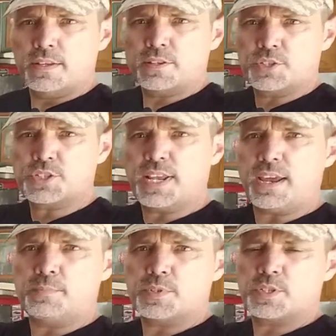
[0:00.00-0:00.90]
They're
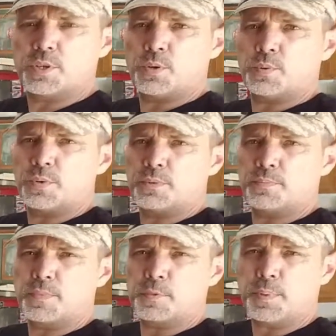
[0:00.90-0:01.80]
stamped, so
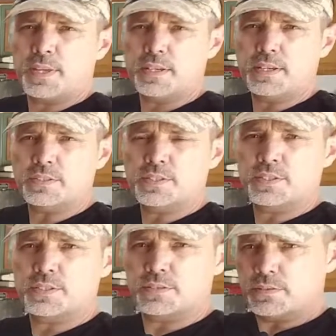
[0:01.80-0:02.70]
what the plan
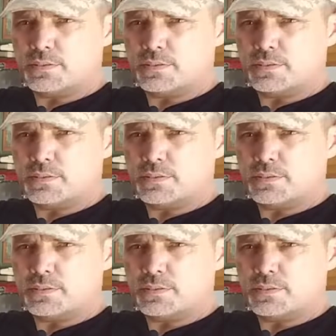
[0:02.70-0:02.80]
is